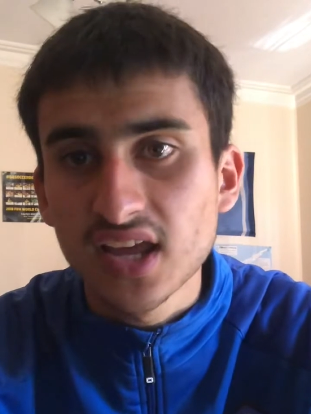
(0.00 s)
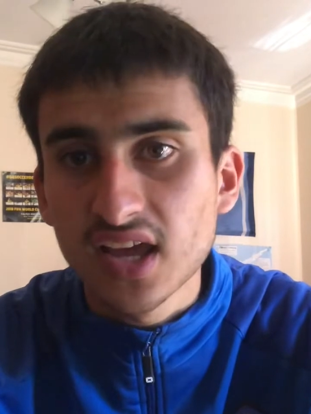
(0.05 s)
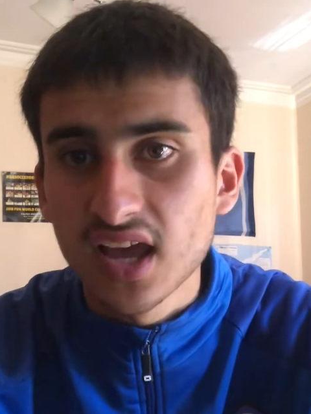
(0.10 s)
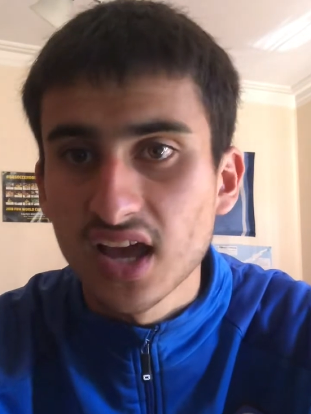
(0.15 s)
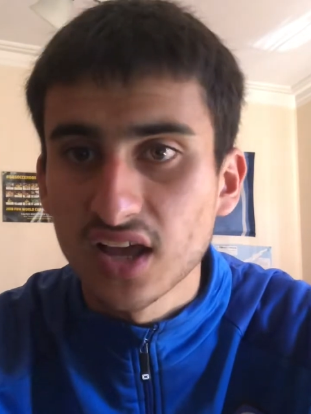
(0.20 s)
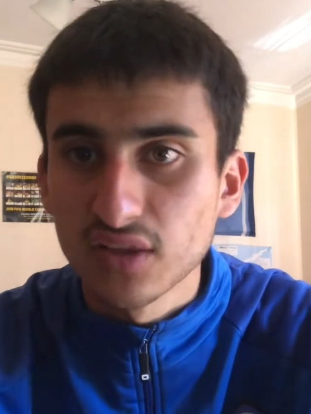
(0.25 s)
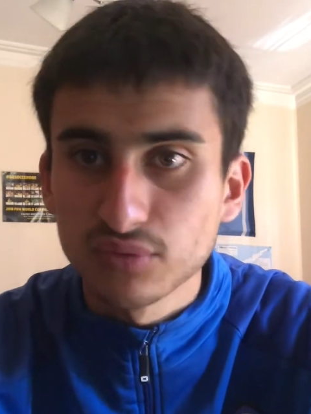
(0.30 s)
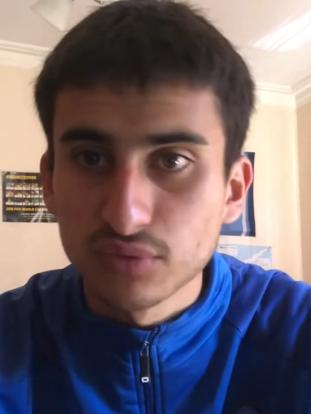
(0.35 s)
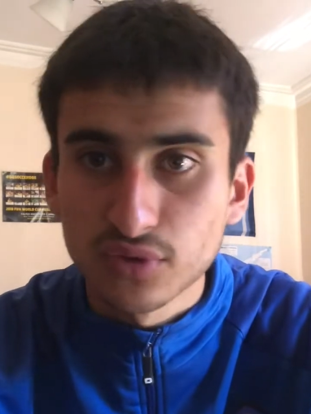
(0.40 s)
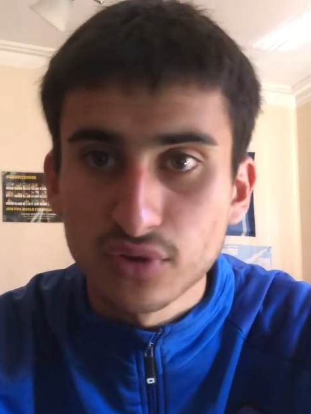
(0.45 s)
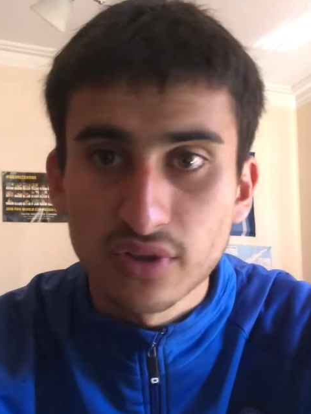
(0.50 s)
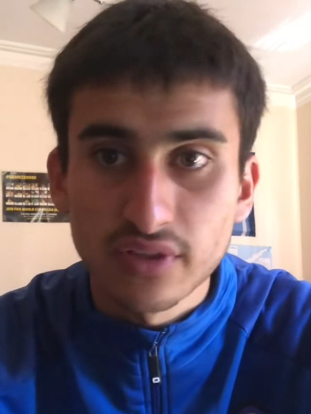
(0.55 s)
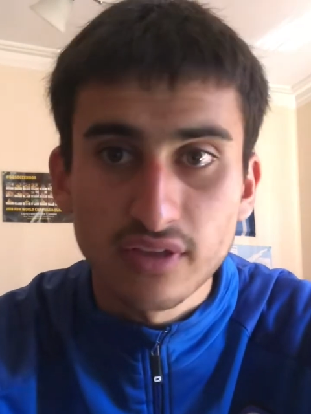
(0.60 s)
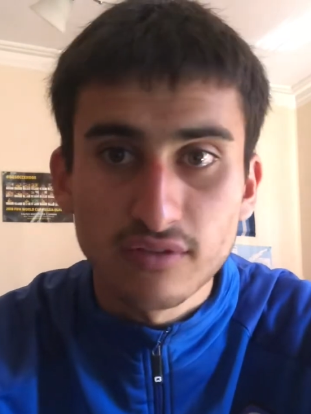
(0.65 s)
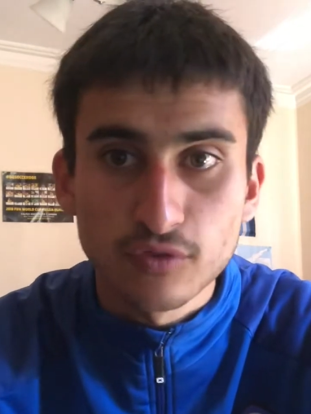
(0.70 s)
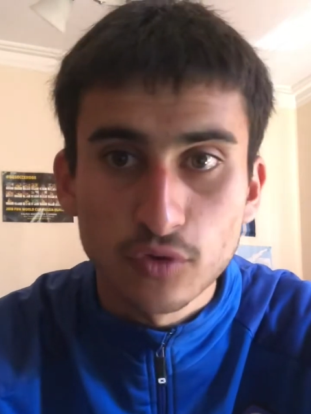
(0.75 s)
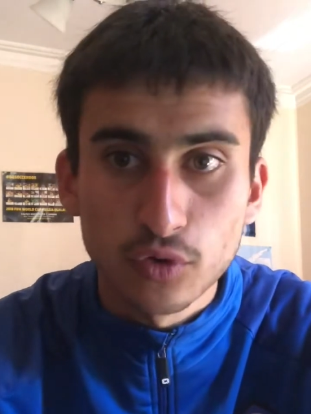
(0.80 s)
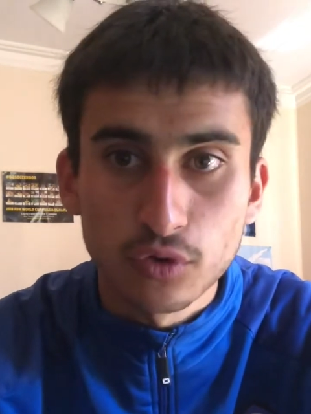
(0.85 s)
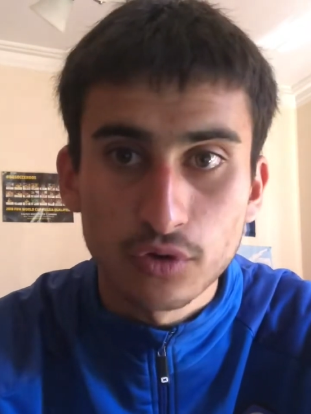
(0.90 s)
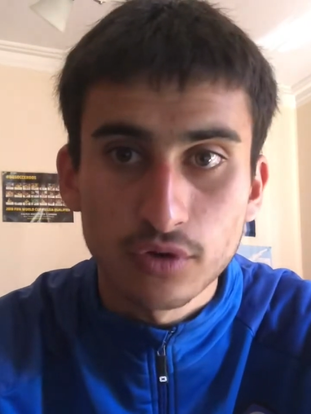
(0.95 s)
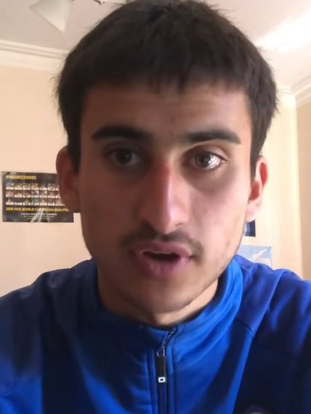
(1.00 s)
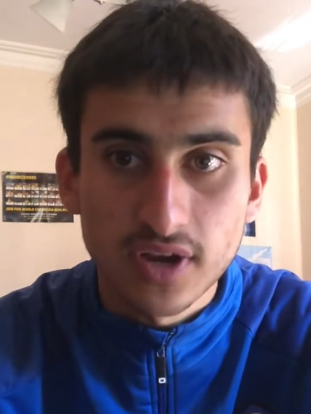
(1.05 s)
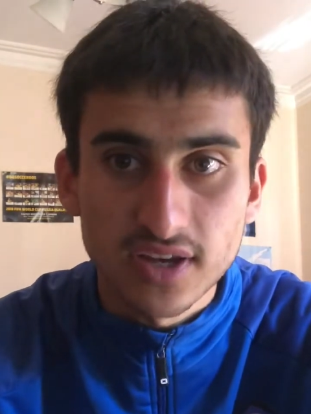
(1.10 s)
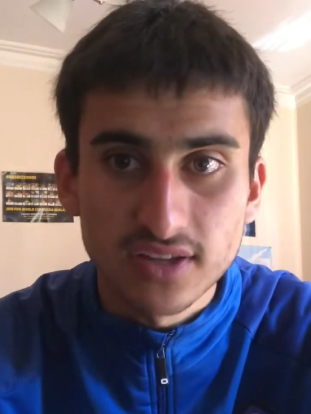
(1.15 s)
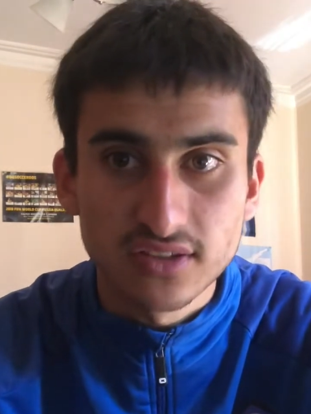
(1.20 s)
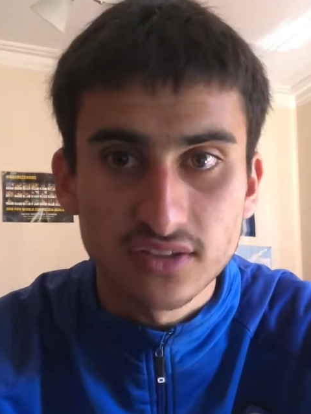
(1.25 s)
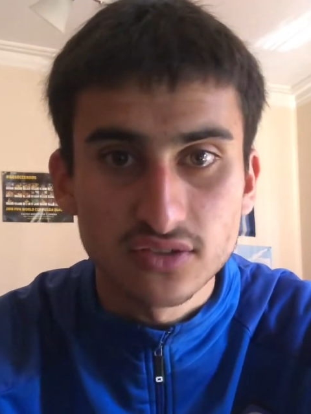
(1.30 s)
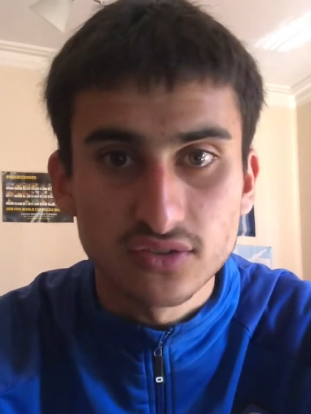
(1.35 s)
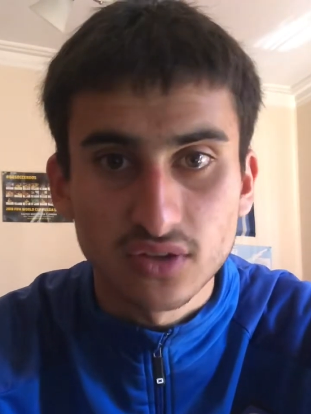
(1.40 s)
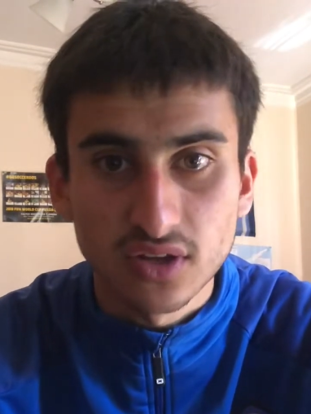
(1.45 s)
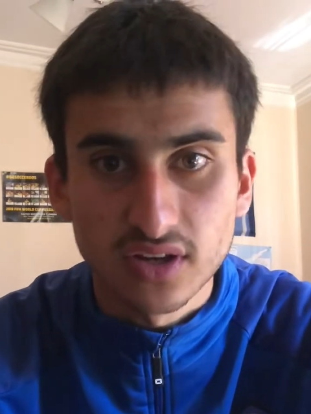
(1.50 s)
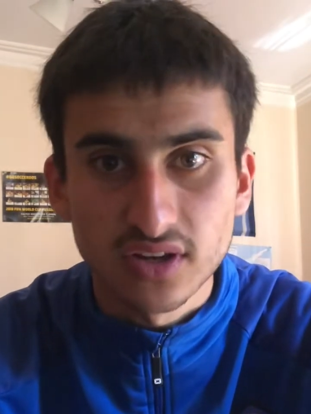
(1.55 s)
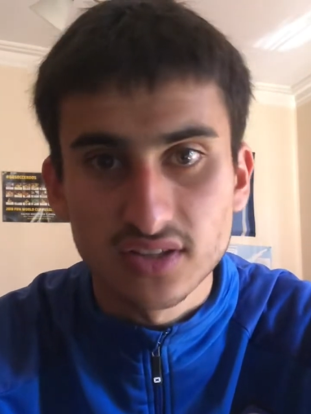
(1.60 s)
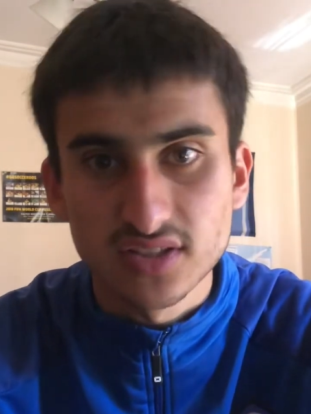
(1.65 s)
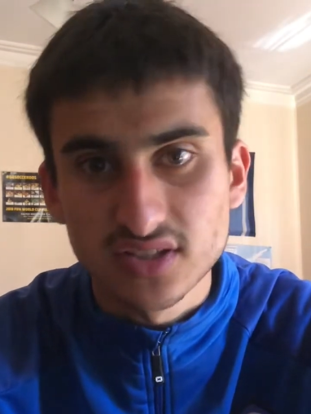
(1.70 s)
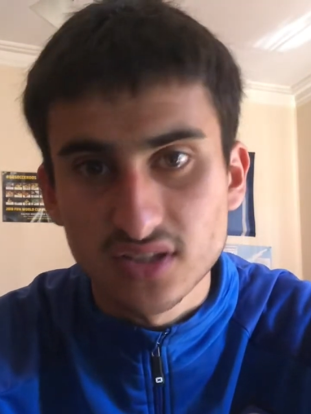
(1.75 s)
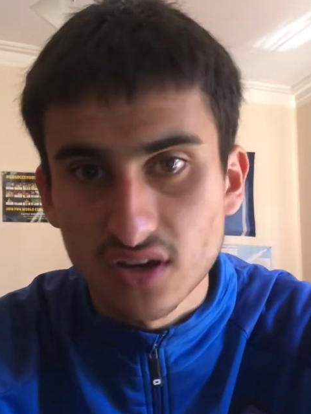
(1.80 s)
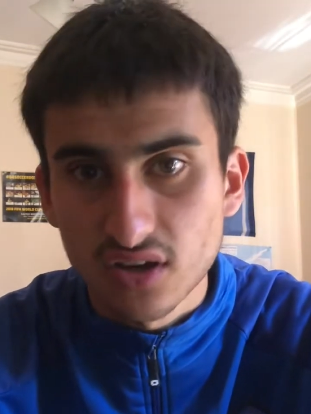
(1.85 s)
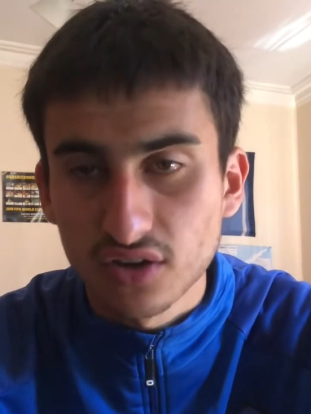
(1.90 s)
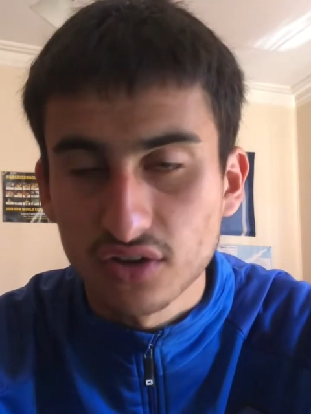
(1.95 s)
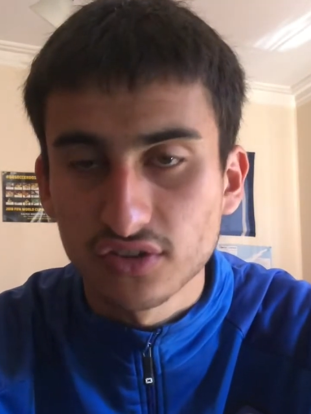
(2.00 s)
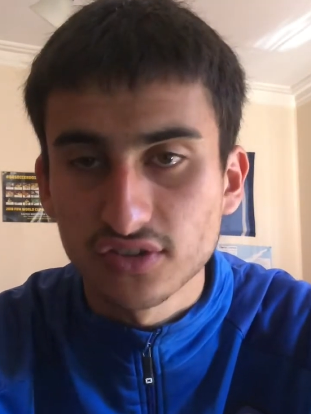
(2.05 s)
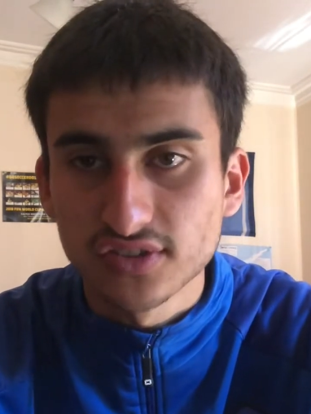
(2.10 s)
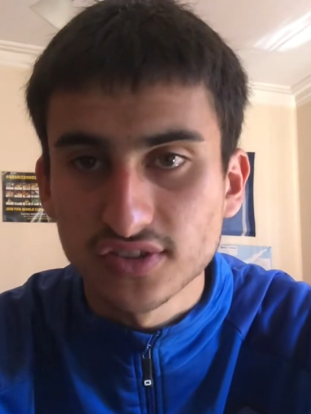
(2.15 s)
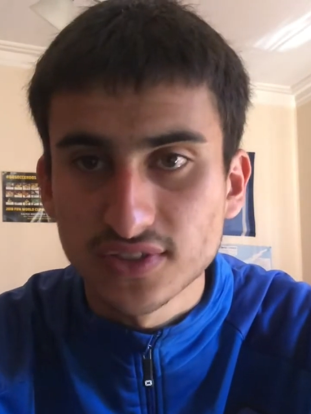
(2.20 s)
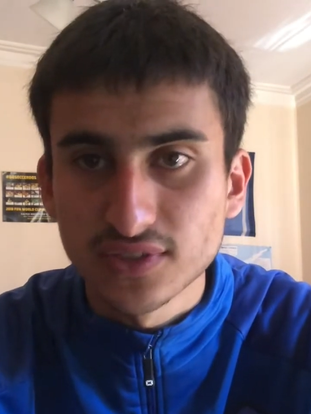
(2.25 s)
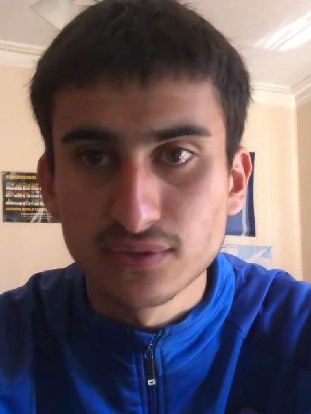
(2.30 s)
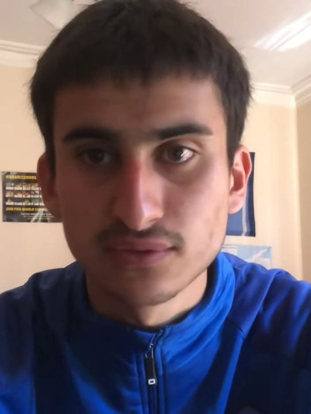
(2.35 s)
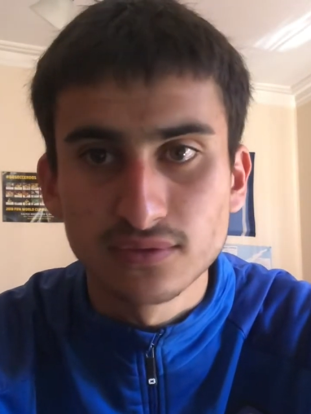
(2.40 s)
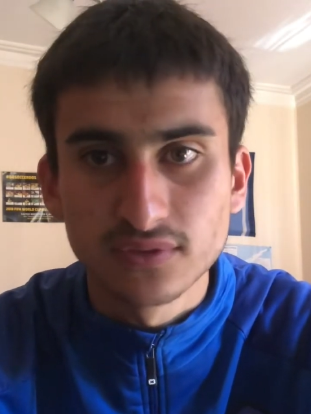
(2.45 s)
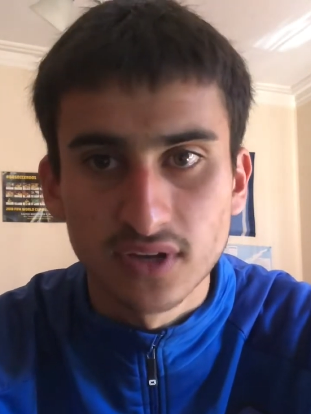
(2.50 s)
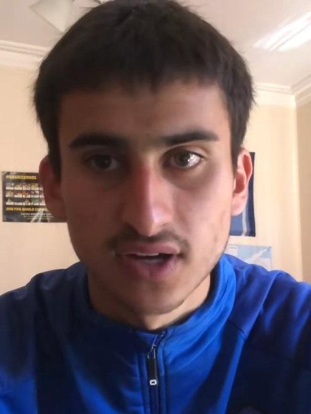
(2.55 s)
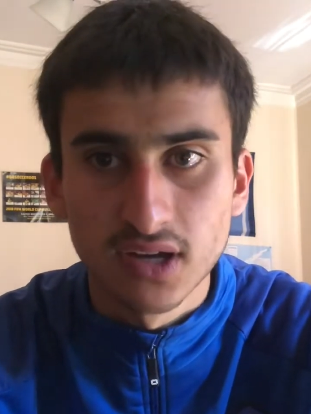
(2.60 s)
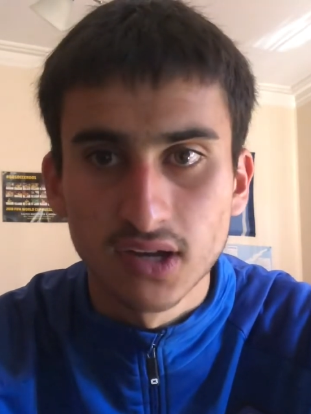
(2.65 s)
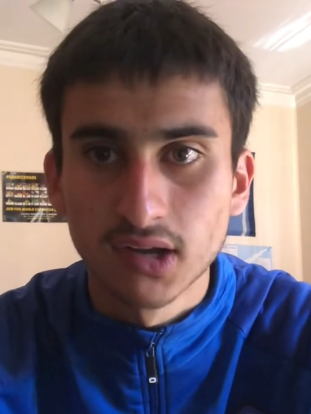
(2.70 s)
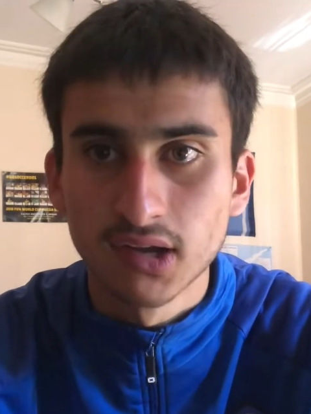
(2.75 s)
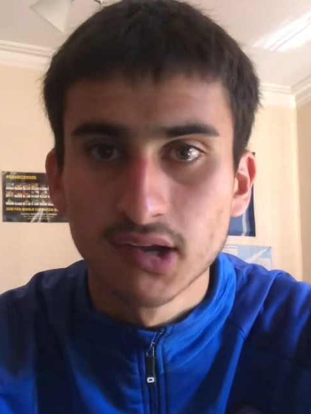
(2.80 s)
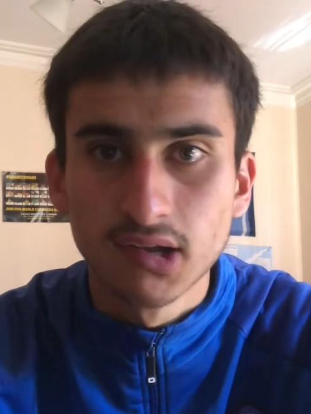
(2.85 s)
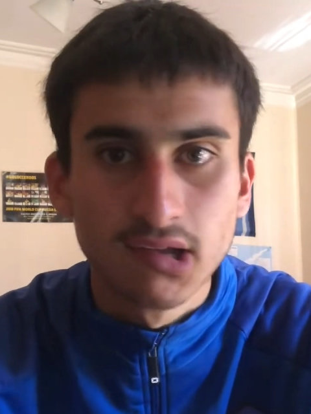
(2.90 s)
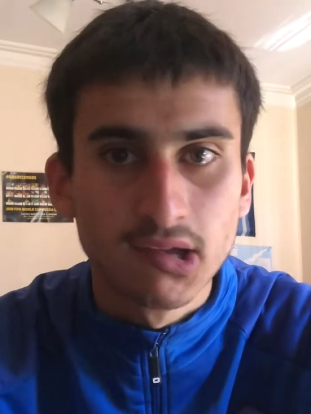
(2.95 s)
As we know, they've gone crazy, signing Thiago Silva,